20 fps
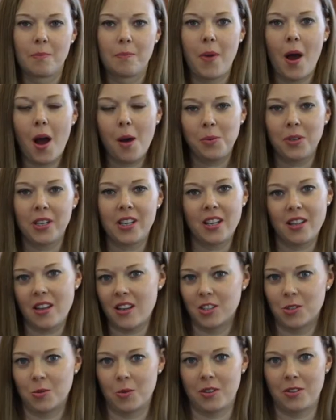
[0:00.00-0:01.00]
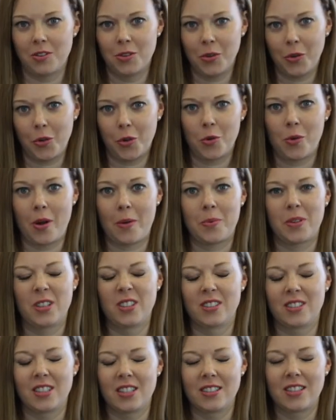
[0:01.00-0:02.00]
Public engagement with nuclear
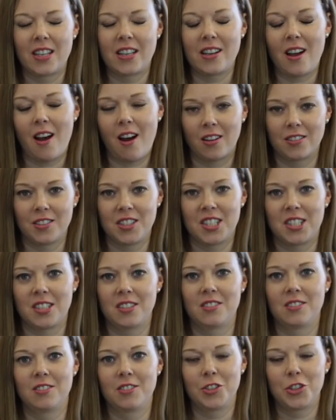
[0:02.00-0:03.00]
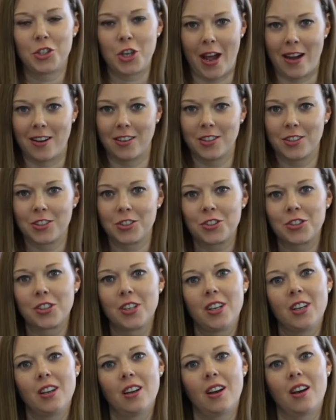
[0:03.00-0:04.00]
weapons is a constant challenge.
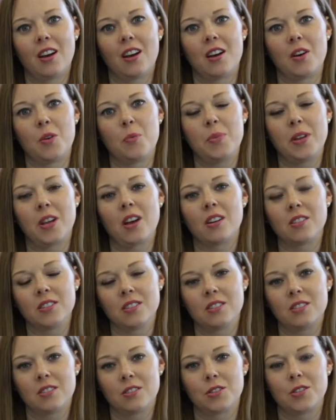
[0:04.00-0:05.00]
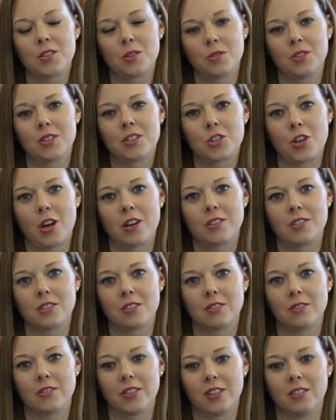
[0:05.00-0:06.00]
Because they're so
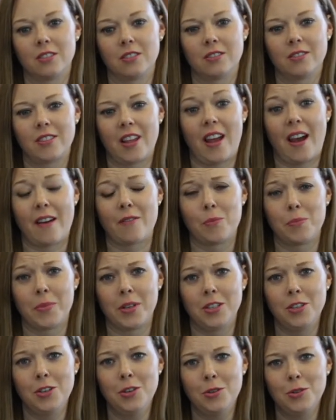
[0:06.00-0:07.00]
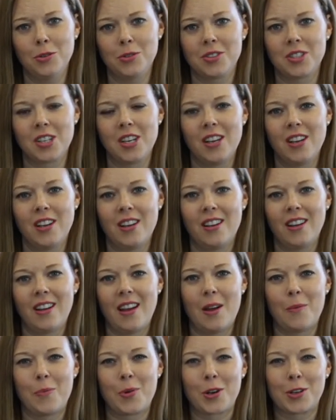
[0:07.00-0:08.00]
destructive and they haven't been used.
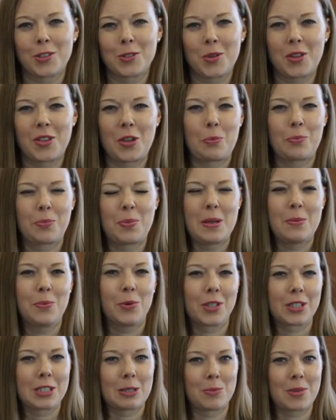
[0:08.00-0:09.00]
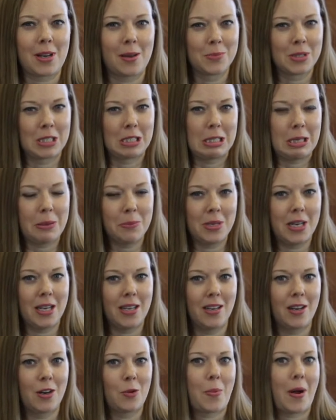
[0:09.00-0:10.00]
But also I think people are sometimes
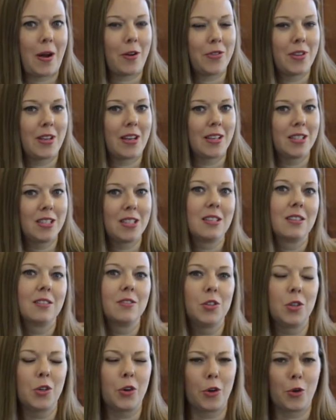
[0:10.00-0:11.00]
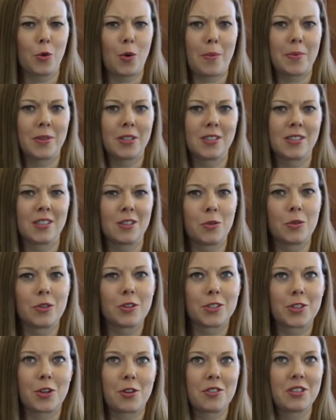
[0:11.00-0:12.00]
intimidated about the idea of nuclear weapons and, oh,
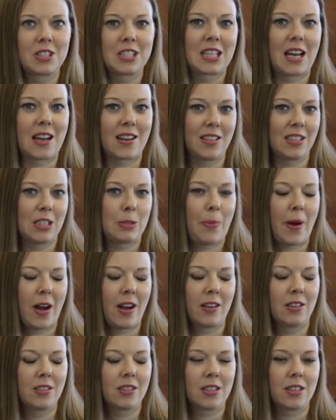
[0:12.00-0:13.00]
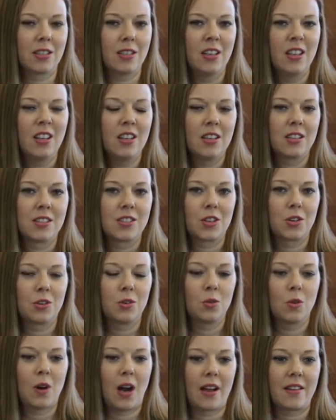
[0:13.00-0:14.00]
there's all this science behind it.
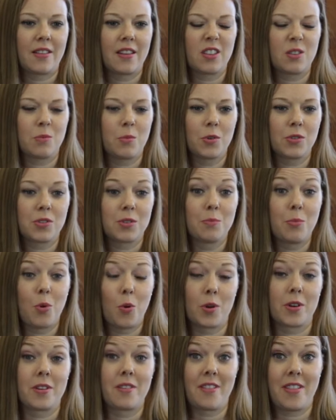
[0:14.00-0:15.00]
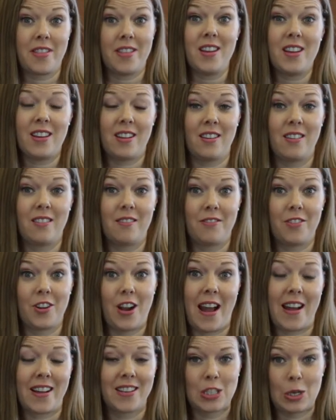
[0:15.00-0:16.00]
So I think the most important thing for
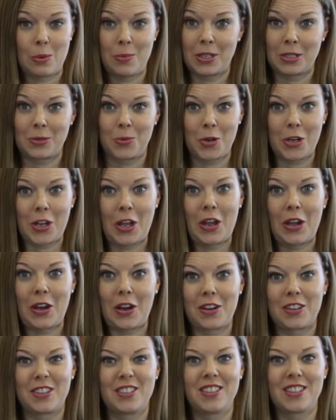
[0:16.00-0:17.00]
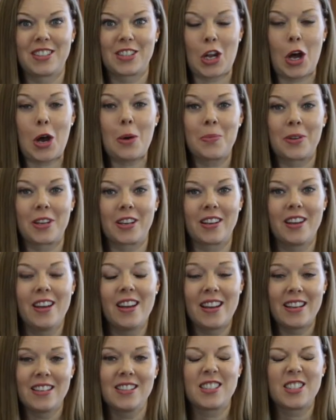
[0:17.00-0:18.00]
academics working on this topic
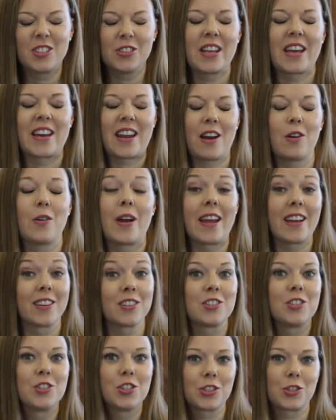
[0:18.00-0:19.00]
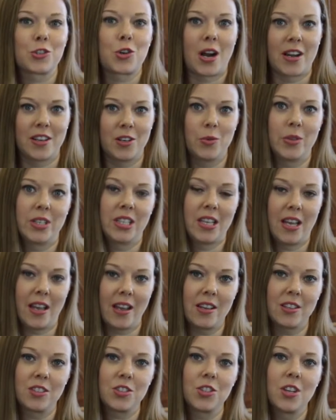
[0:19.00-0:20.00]
is to get out and to just try to
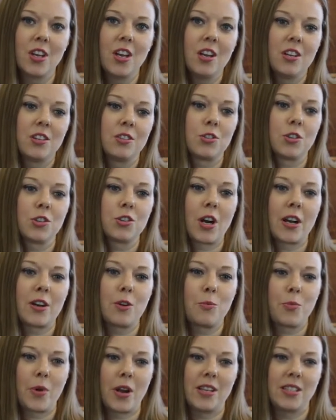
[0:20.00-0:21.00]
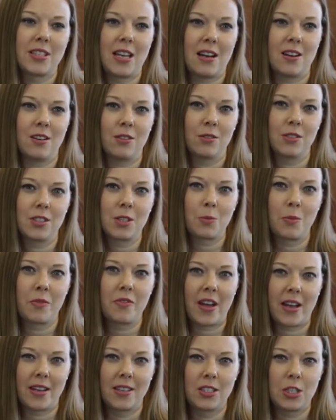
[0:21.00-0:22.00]
engage, to try to break down some of
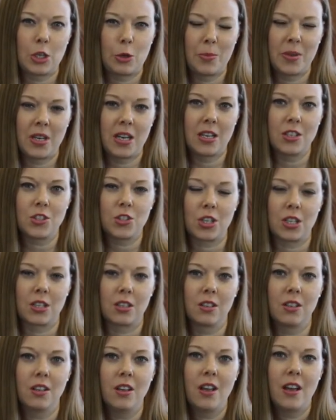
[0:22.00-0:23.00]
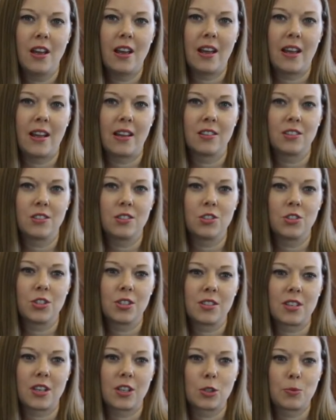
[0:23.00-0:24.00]
that intimidation and to
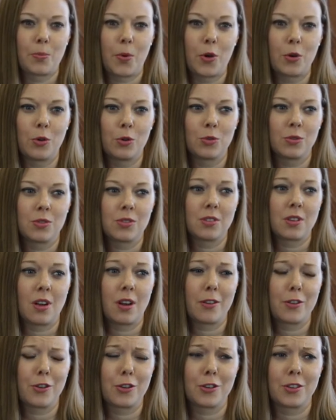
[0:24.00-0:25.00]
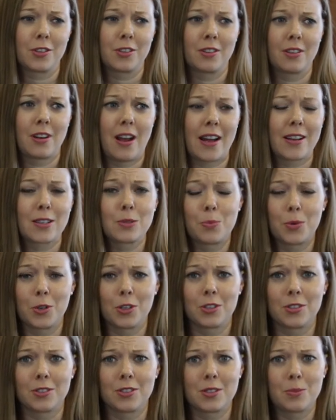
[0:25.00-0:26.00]
just expose other
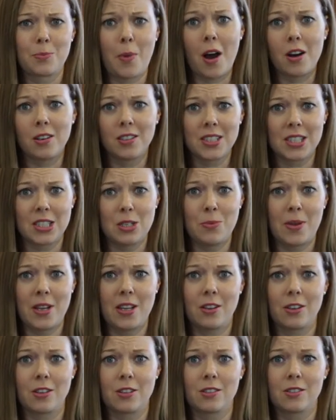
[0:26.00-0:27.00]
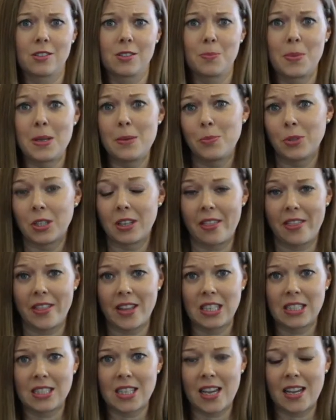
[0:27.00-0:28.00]
experts, policymakers, people in
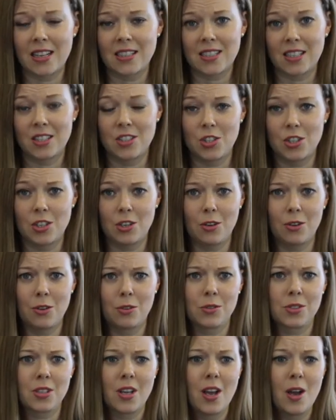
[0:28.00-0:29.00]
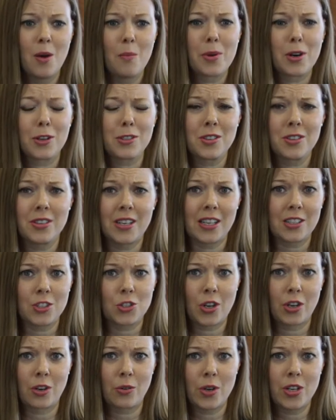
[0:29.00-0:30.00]
think tanks, NGOs, but also the next
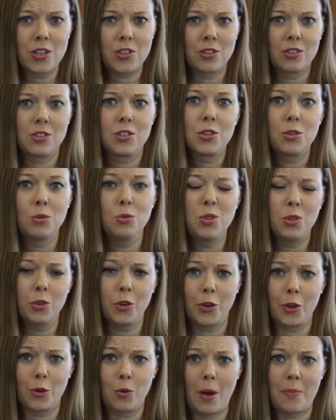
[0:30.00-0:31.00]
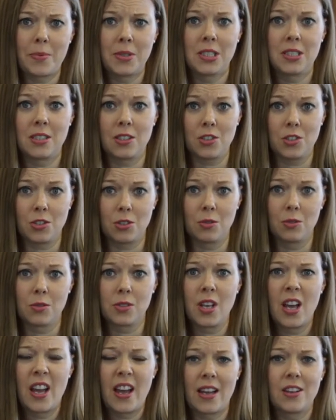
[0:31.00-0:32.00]
generation to nuclear weapons
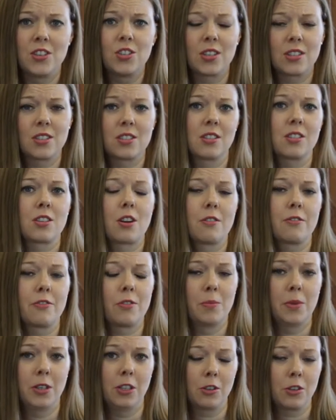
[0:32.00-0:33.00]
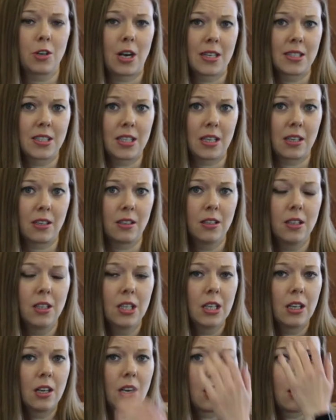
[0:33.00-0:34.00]
issues and just to start familiarizing
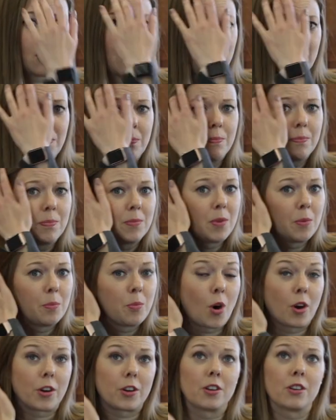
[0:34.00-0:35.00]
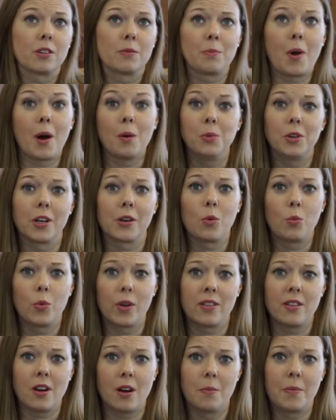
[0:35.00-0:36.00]
the broader public
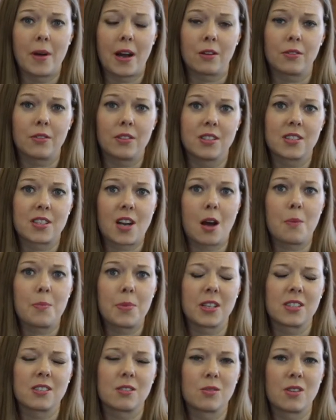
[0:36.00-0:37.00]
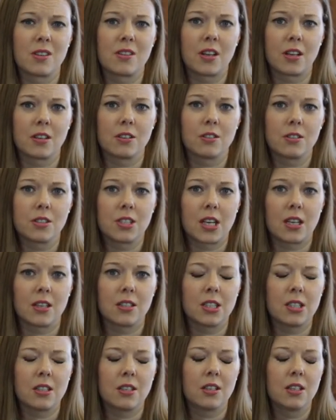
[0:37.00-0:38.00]
about these topics so that they
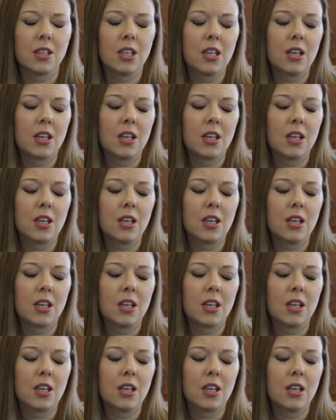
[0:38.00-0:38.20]
understand it.